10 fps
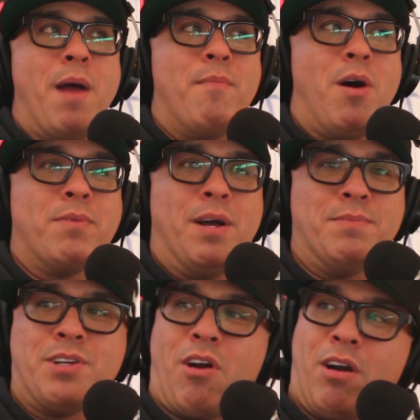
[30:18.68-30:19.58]
my mom comes
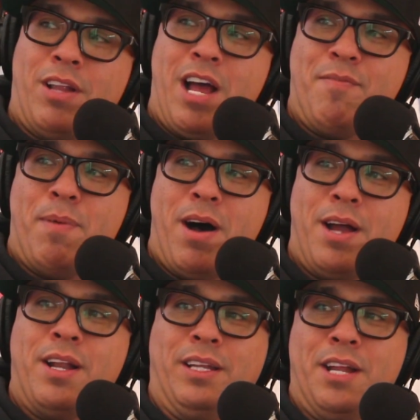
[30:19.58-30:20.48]
to our live pod,
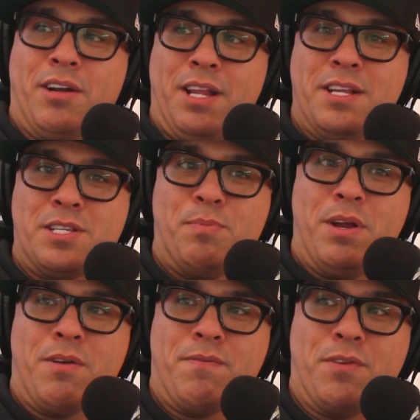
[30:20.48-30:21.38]
literally, this will be
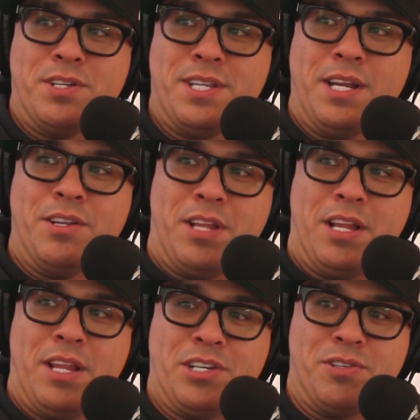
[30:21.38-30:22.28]
her first thing
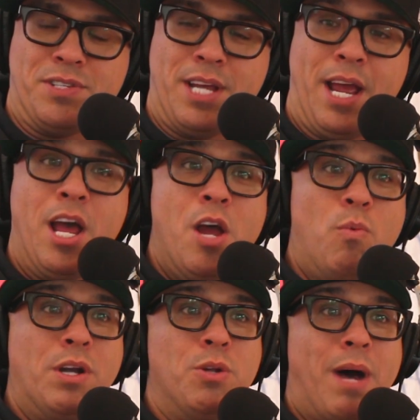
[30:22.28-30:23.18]
that she'll say.
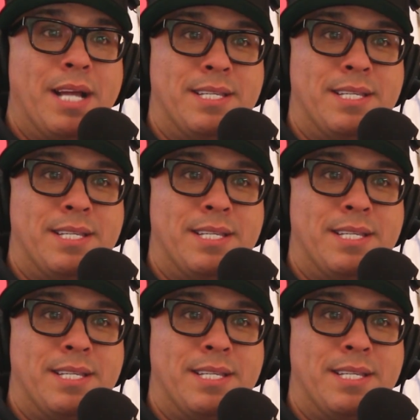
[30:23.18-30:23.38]
Where do I